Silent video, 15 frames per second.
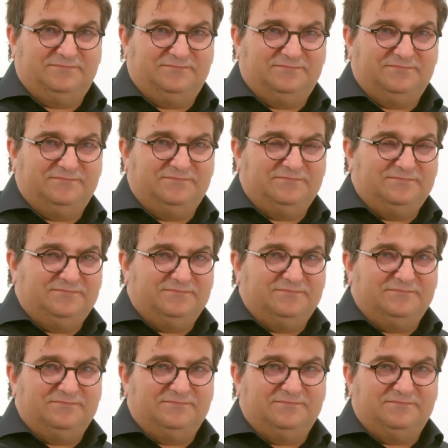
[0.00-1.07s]

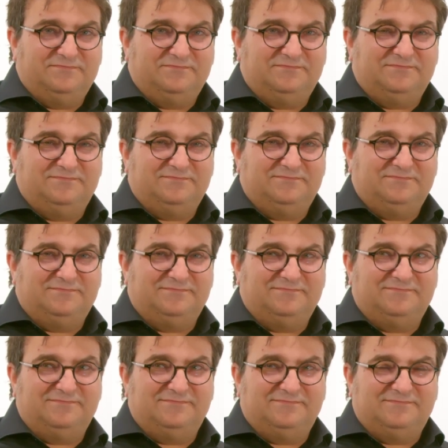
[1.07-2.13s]

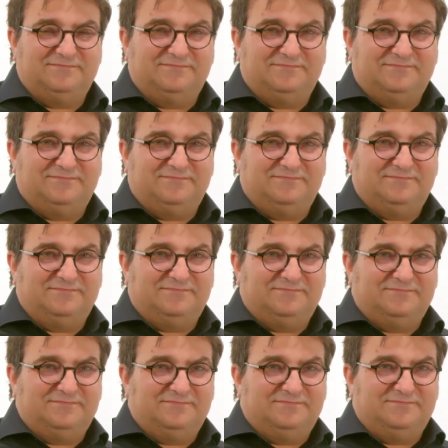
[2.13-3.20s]

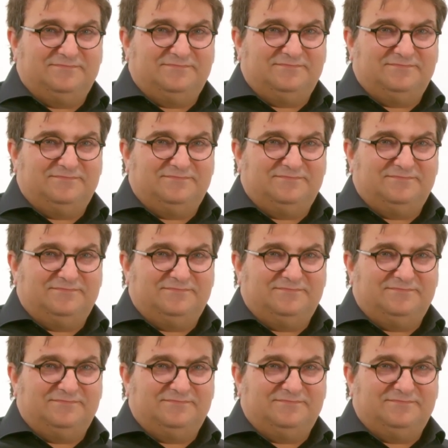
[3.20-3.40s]
This person isn't speaking.